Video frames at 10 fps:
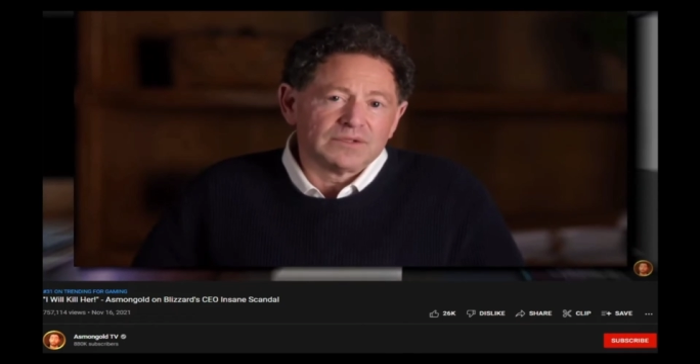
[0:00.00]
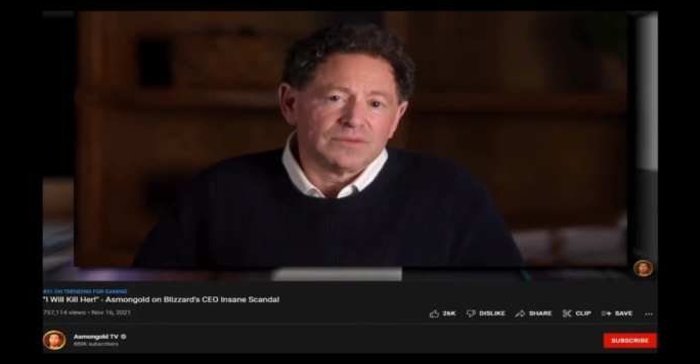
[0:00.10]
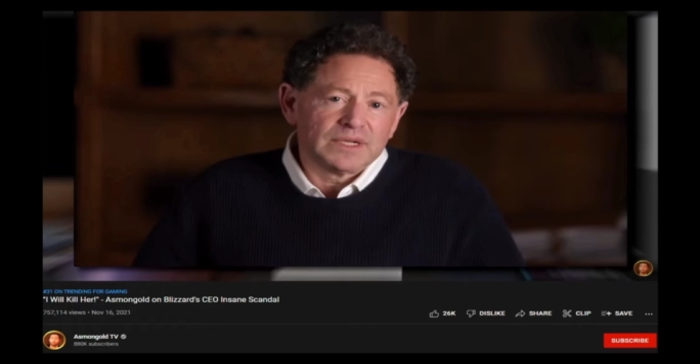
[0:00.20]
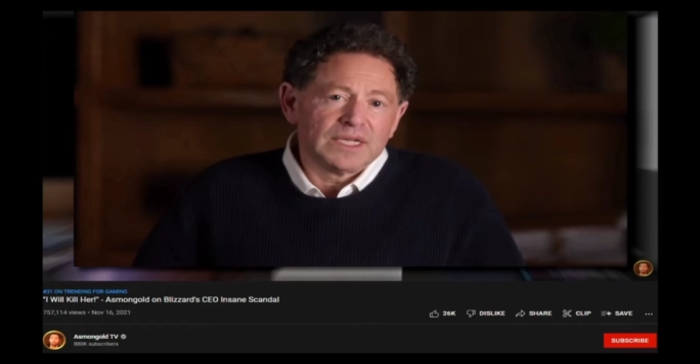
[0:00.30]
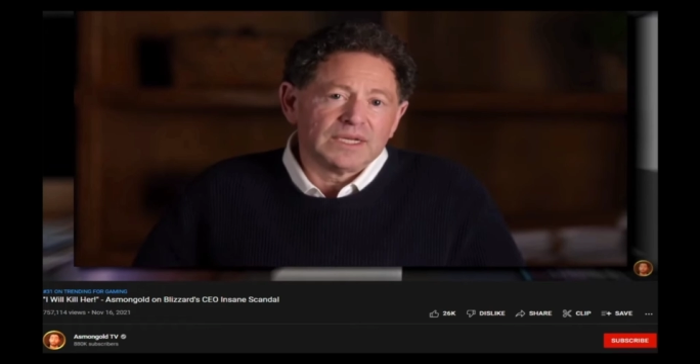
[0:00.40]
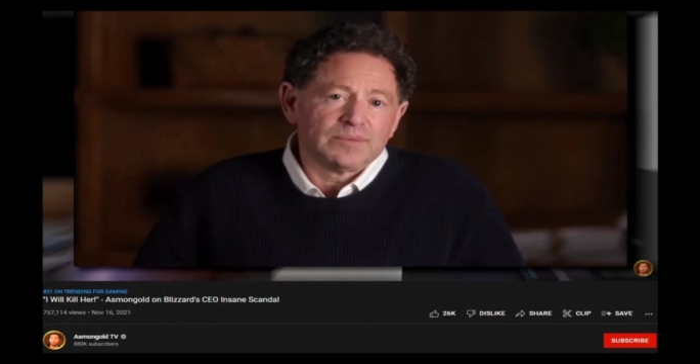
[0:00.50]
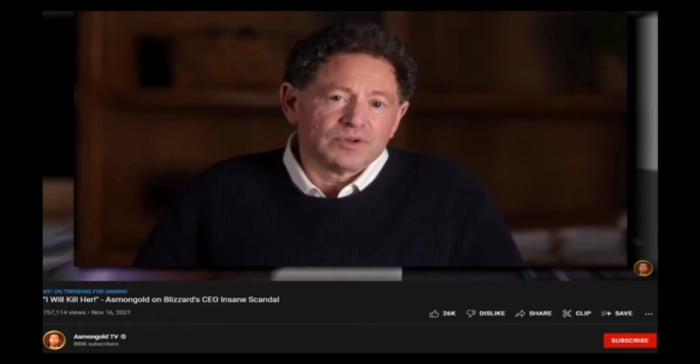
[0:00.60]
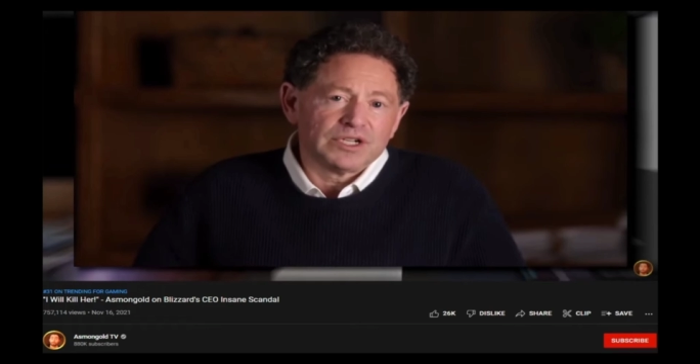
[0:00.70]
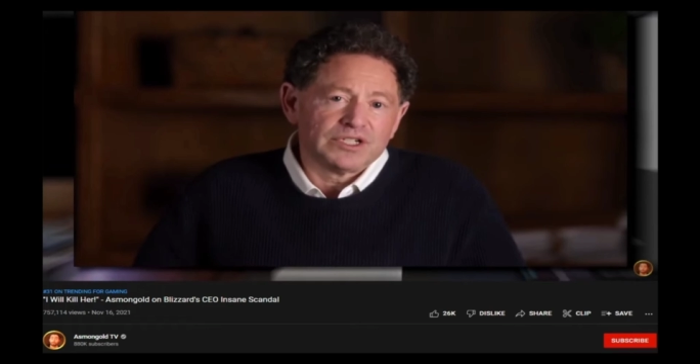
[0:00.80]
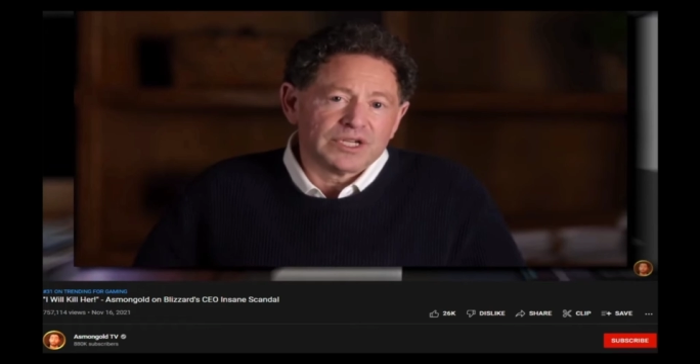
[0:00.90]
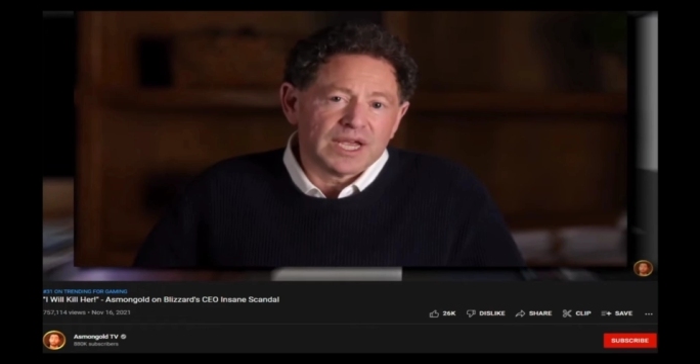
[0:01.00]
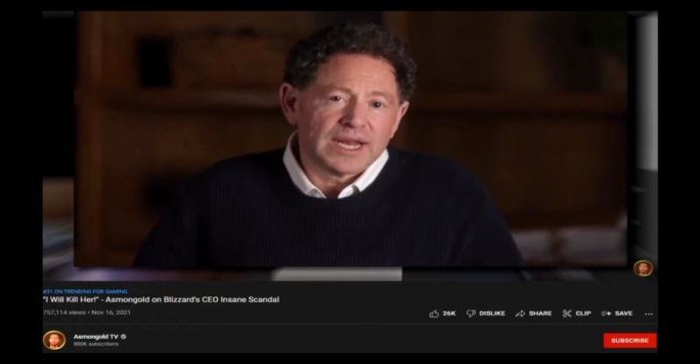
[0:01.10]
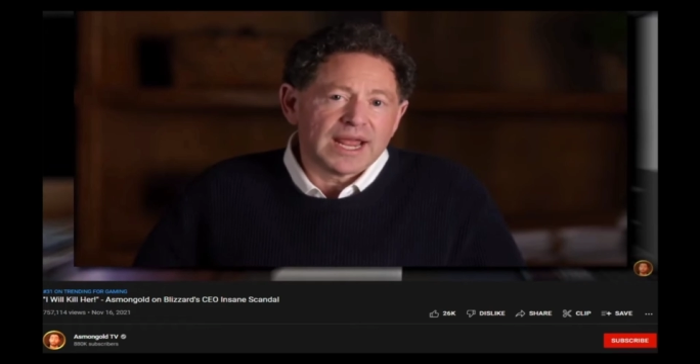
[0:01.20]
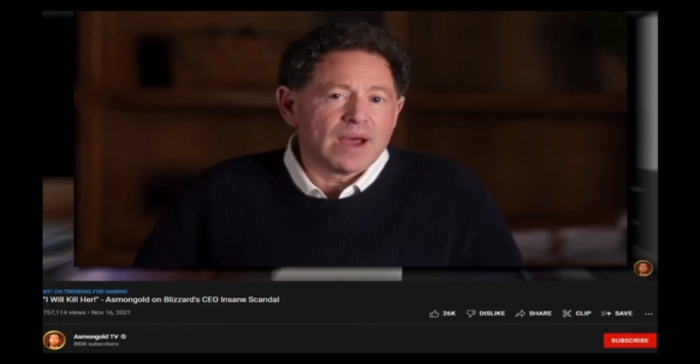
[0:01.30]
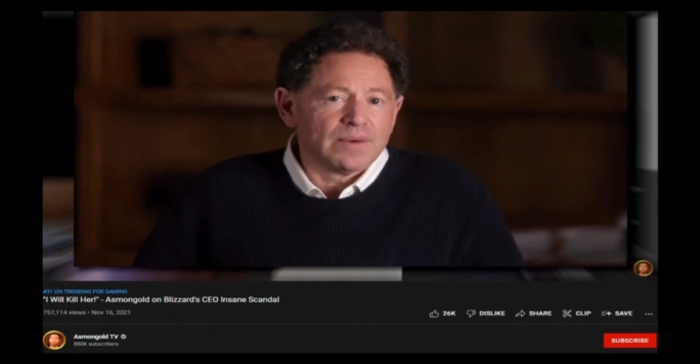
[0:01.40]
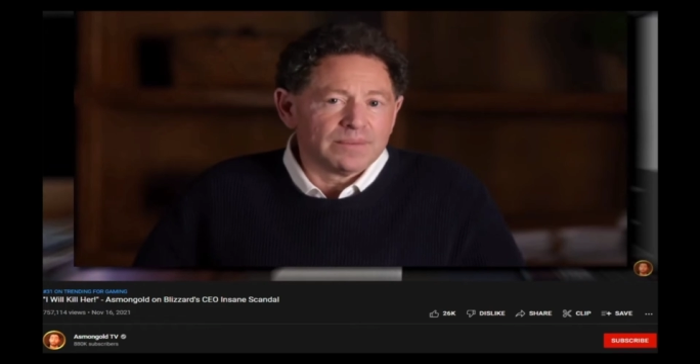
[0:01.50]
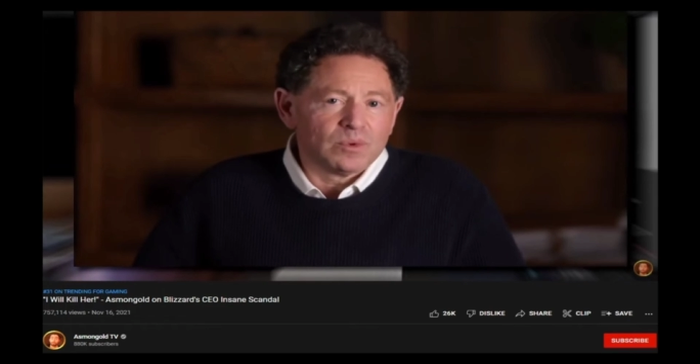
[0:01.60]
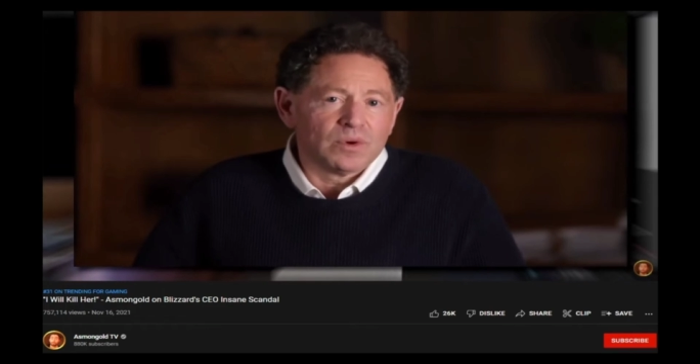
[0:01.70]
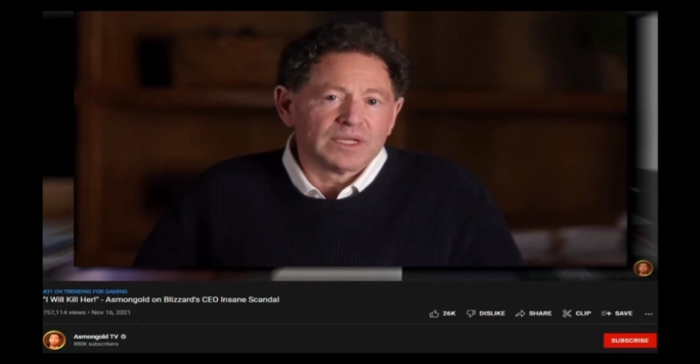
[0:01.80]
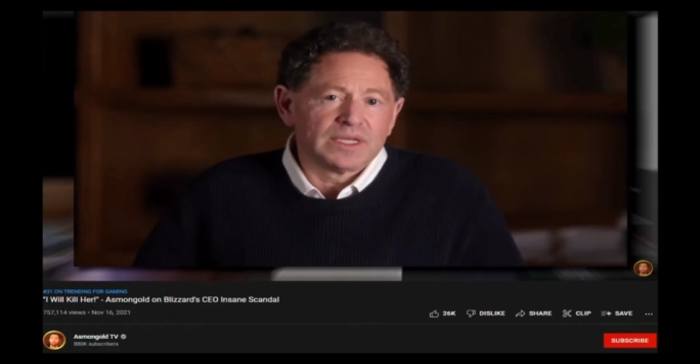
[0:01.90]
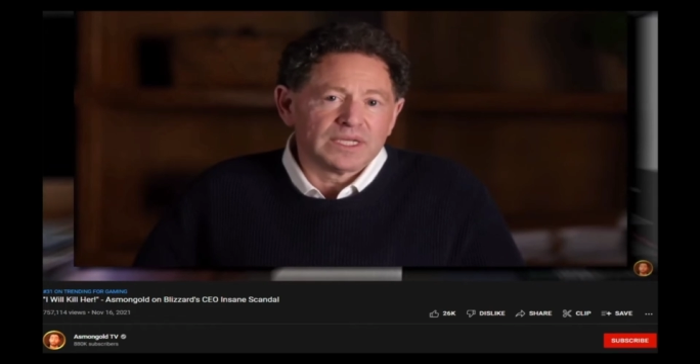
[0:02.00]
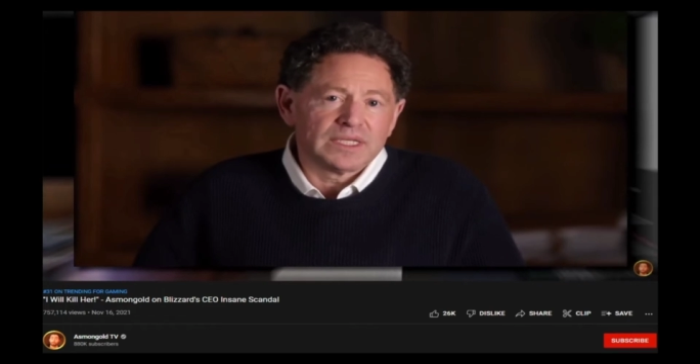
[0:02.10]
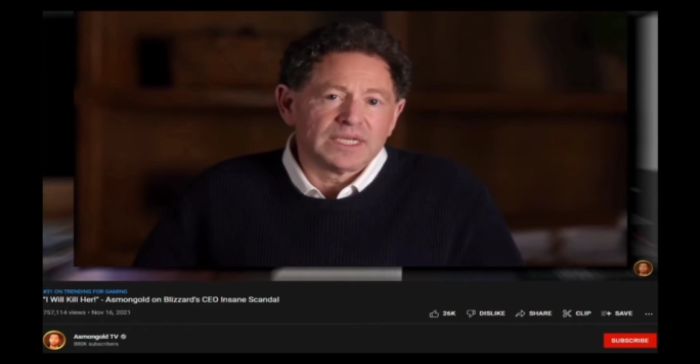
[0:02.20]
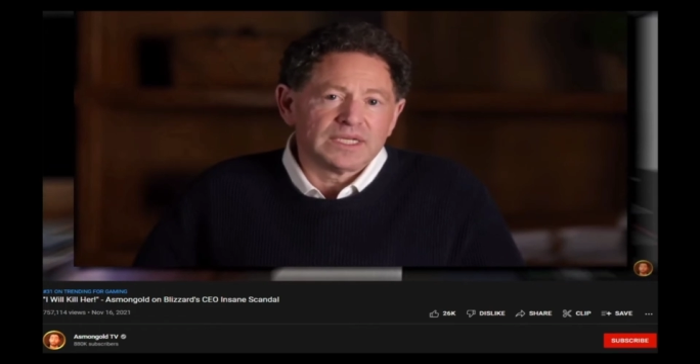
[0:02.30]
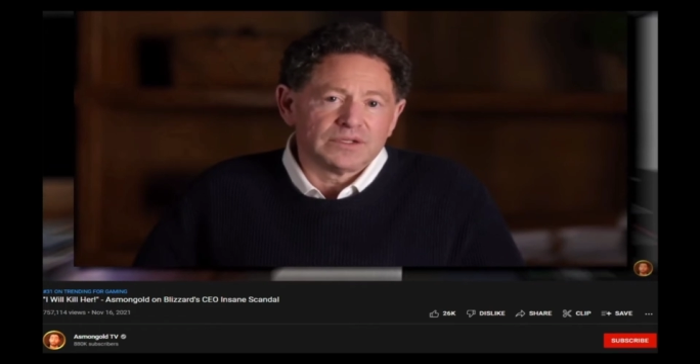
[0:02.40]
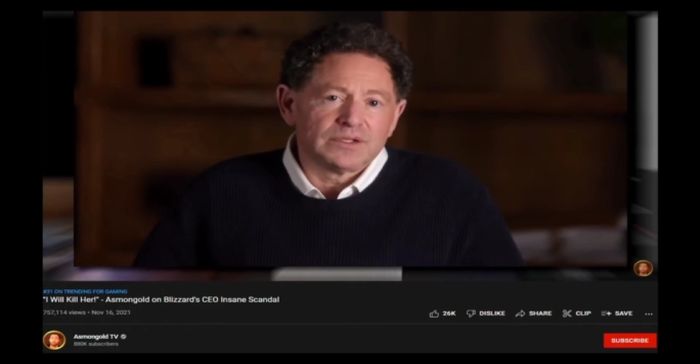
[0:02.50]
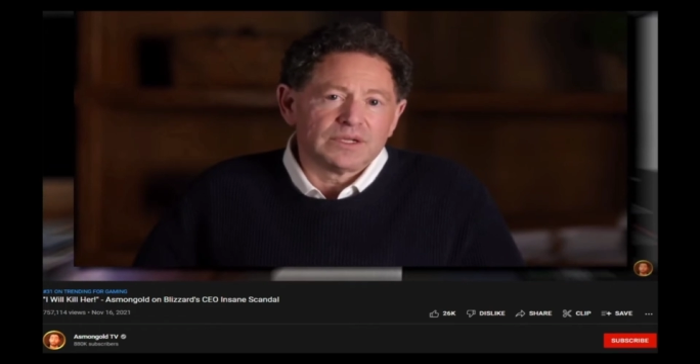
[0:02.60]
again and go unpunished.